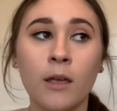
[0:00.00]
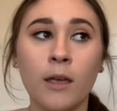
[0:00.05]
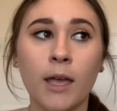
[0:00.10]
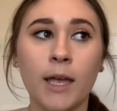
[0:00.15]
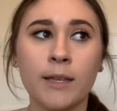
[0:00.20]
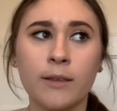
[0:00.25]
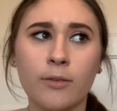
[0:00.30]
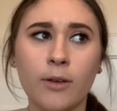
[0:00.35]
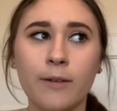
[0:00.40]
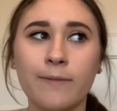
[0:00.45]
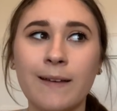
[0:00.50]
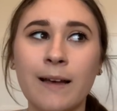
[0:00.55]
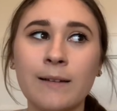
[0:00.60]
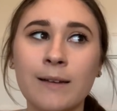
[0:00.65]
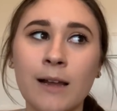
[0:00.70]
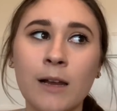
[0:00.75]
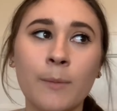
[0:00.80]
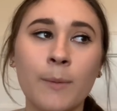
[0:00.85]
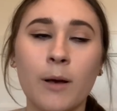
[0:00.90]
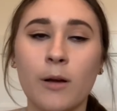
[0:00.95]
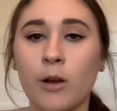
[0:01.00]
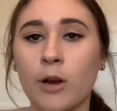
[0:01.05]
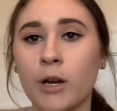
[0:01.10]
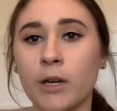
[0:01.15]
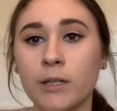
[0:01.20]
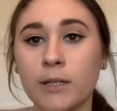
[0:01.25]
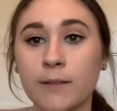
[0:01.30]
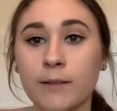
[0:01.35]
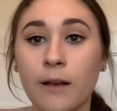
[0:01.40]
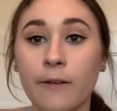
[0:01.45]
And so I found out about her
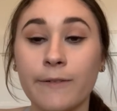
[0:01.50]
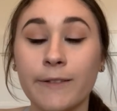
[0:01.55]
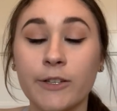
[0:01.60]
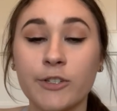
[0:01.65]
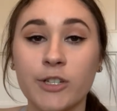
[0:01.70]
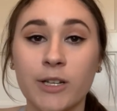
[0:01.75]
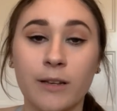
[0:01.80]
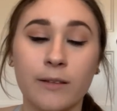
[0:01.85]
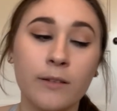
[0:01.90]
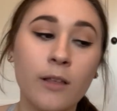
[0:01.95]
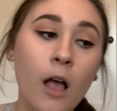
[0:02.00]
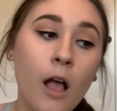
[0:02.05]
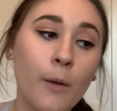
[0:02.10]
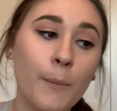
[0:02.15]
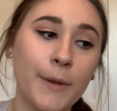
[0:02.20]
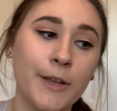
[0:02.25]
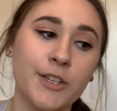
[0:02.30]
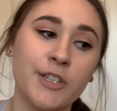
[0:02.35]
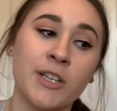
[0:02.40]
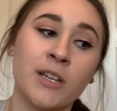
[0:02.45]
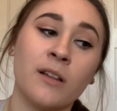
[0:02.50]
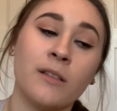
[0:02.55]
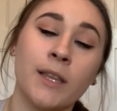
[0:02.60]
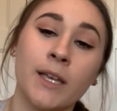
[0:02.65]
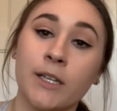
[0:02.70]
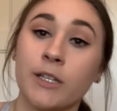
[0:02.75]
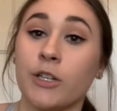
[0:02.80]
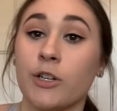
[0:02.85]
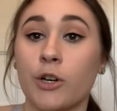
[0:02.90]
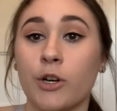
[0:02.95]
and discovered that she had a song because she had it
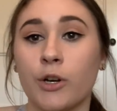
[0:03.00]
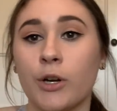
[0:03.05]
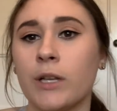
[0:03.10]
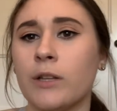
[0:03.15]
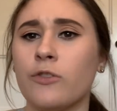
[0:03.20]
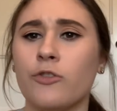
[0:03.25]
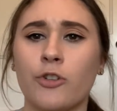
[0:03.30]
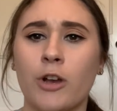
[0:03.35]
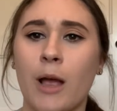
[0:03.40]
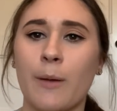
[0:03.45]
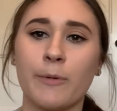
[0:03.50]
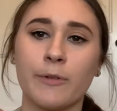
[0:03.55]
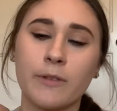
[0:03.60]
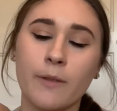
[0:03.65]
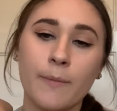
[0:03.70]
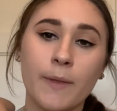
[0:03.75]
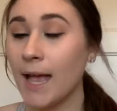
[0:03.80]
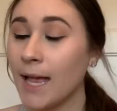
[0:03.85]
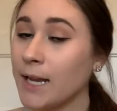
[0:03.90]
linked in her Instagram or something.